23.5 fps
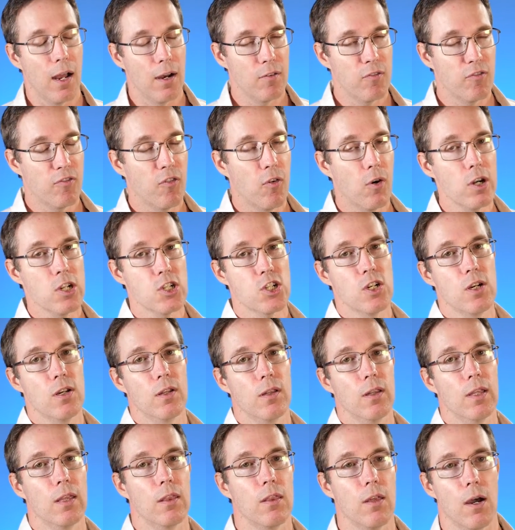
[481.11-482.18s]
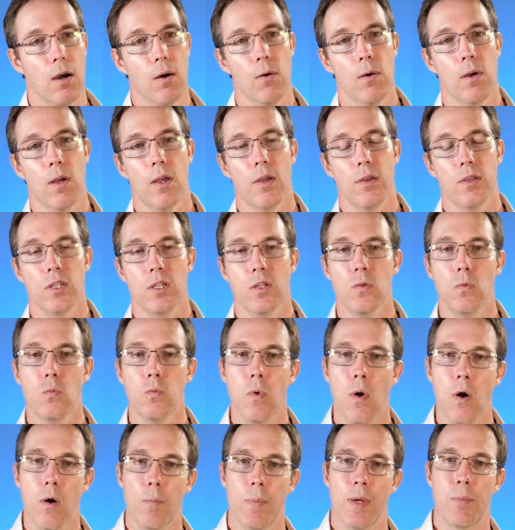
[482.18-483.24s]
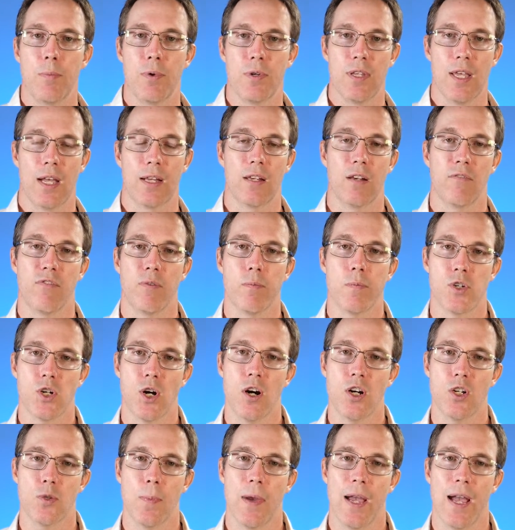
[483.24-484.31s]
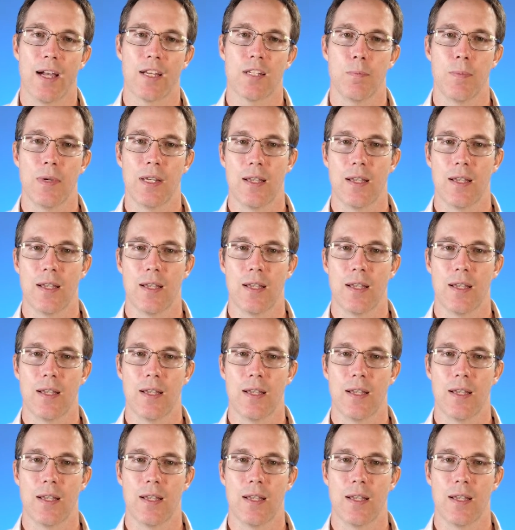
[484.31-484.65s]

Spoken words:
Unfortunately though, you won't be protected from chargebacks